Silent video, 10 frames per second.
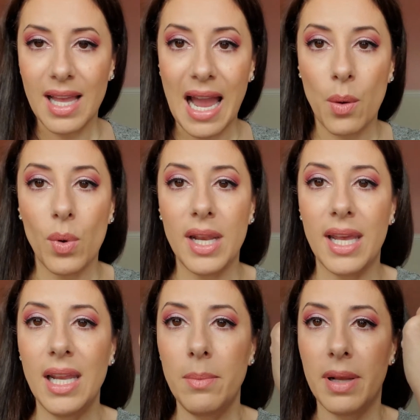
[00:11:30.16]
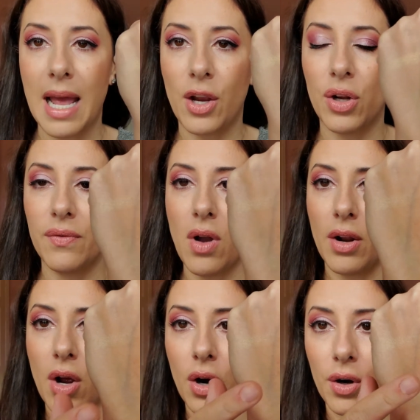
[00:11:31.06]
I went in, but I could have
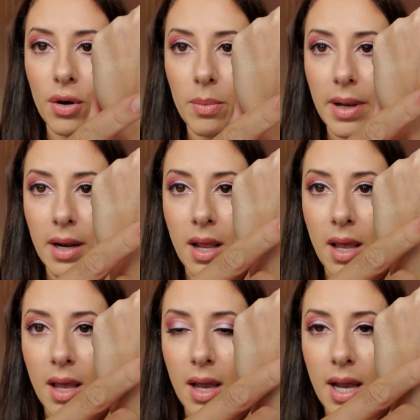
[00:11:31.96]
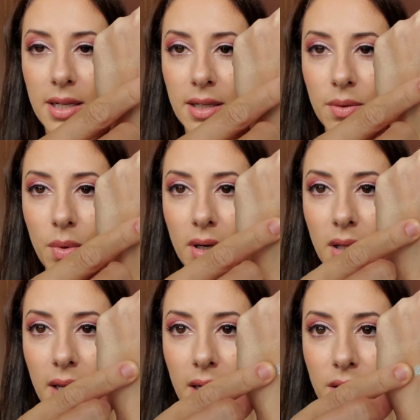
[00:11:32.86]
gone harder, but I didn't wanna
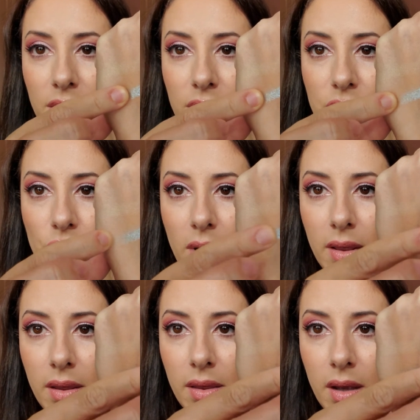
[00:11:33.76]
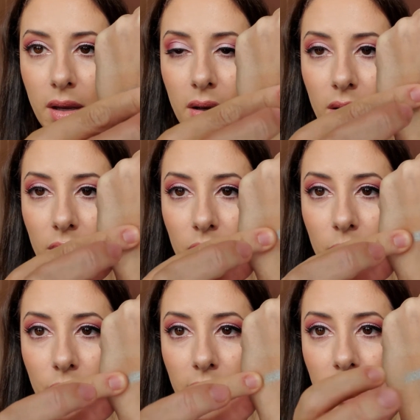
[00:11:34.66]
like destroy the thing. Oh
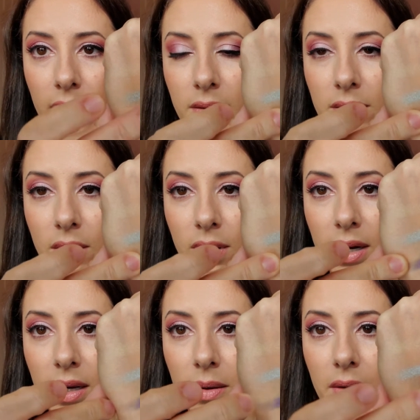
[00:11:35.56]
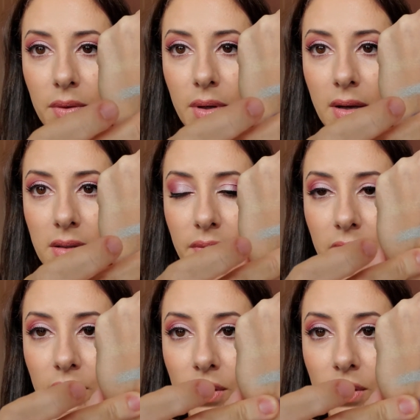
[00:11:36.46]
boy, sorry, giving you guys the finger